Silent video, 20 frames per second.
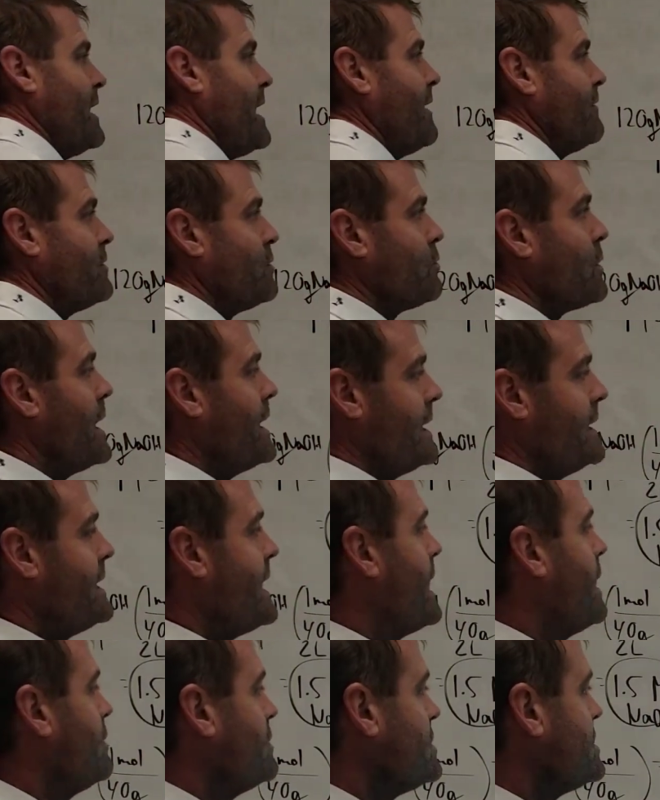have to write it
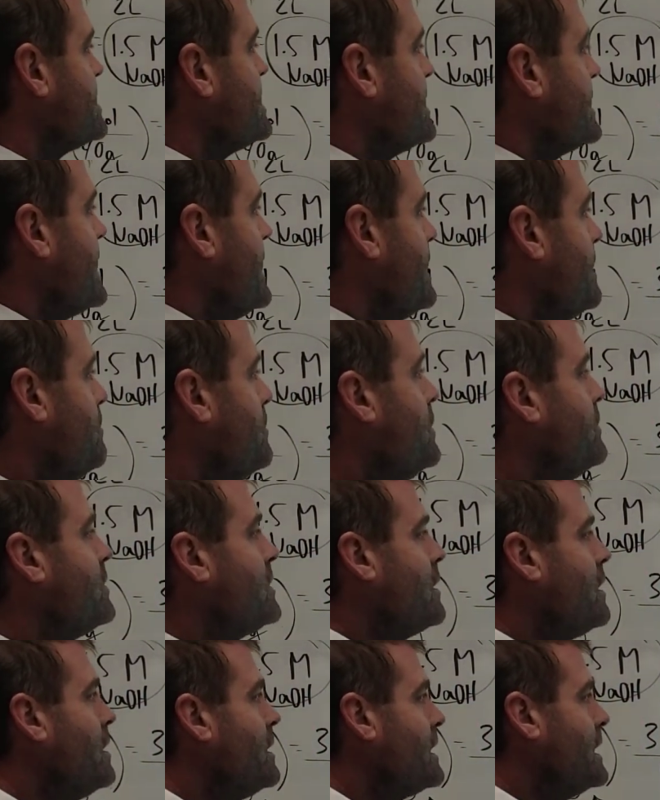down just to kind of move
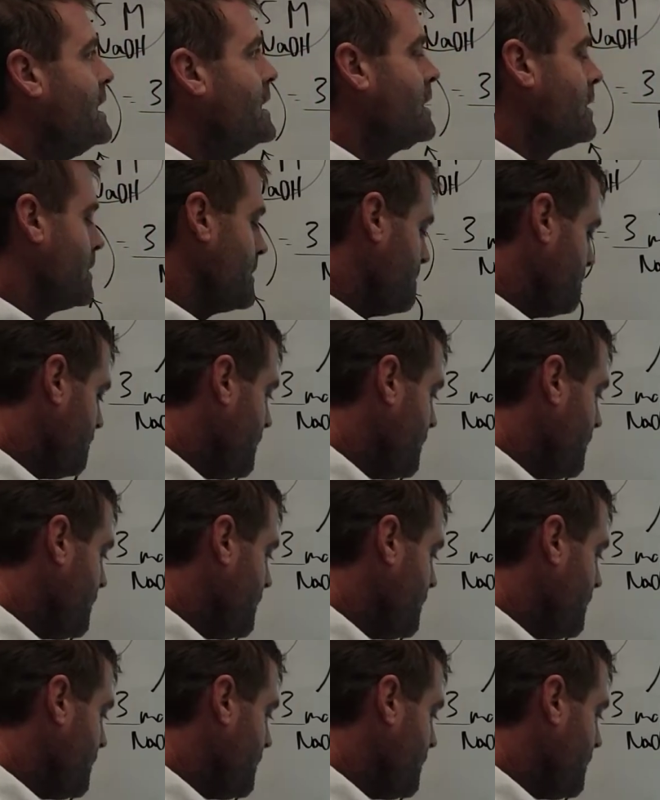along here.